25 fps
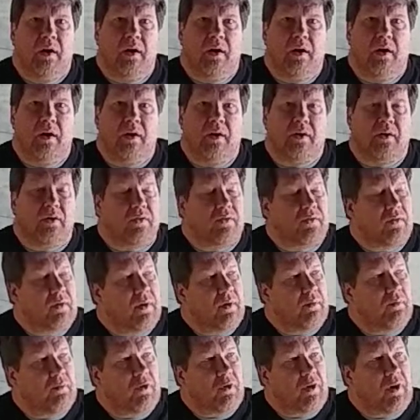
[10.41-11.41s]
uh,
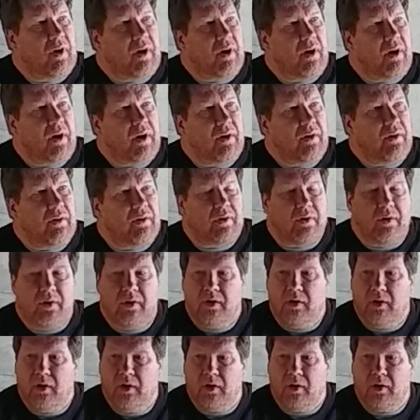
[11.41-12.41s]
December 8th.
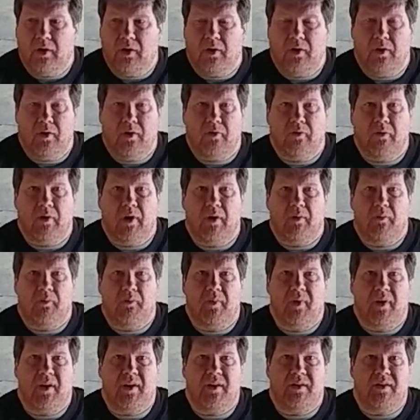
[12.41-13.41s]
I don't know,
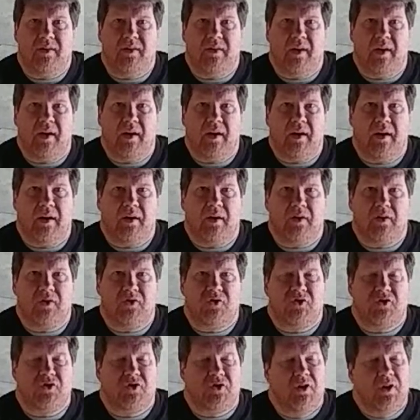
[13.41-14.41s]
around midday
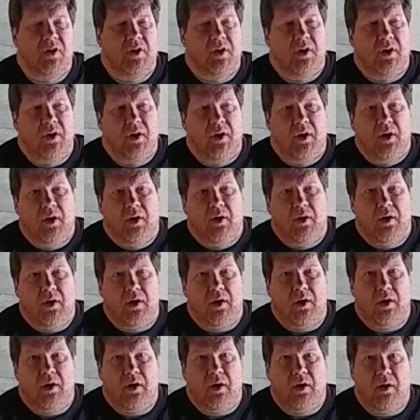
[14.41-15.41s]
ish.
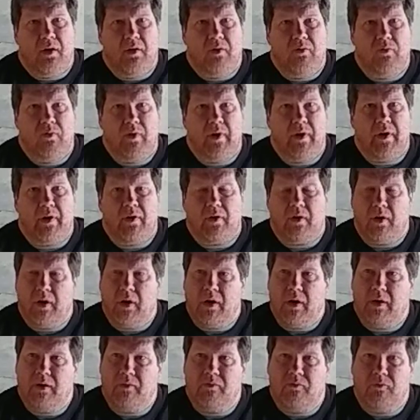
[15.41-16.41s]
Uh, well,
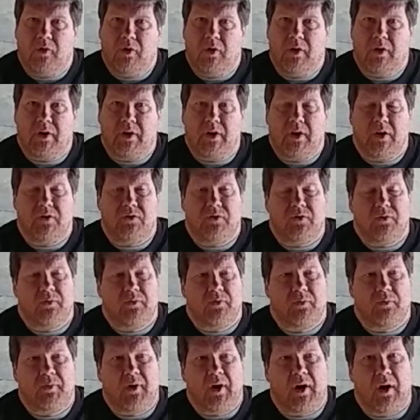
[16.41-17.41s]
I wanted to get you
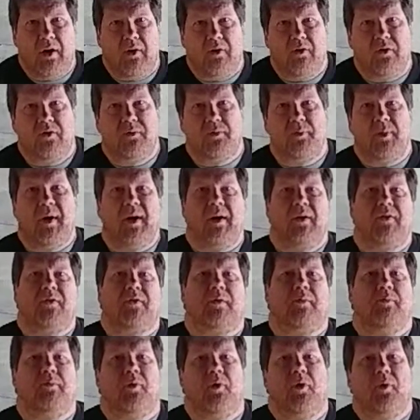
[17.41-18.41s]
some college
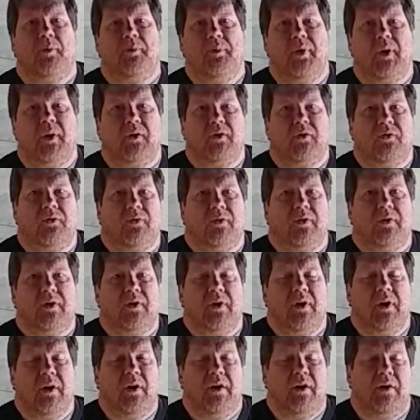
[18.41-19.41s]
basketball picks for
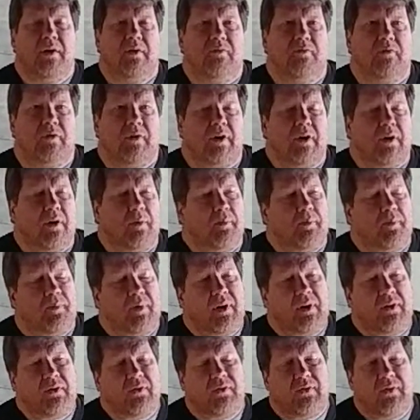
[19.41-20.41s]
tonight. We got a
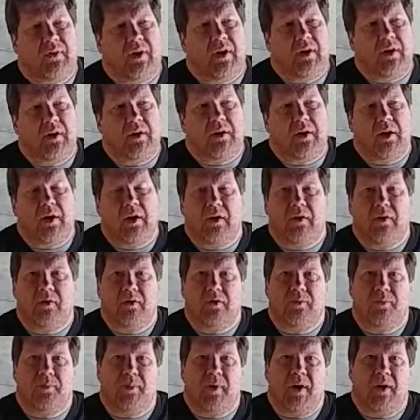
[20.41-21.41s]
big slate of
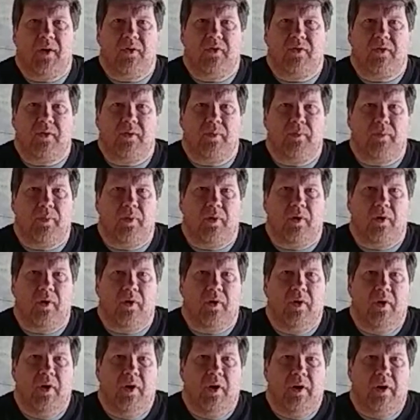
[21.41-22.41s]
college
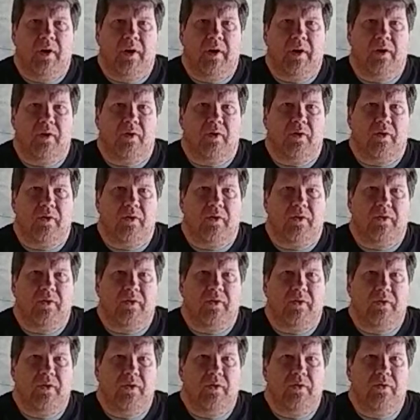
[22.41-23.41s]
basketball here on
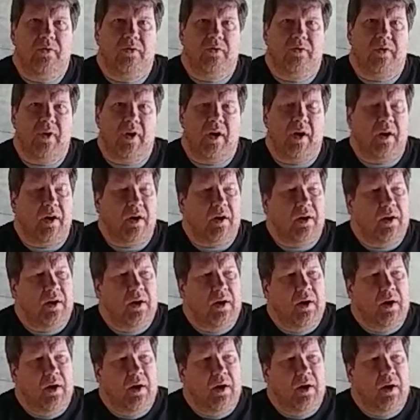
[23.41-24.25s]
this Tuesday.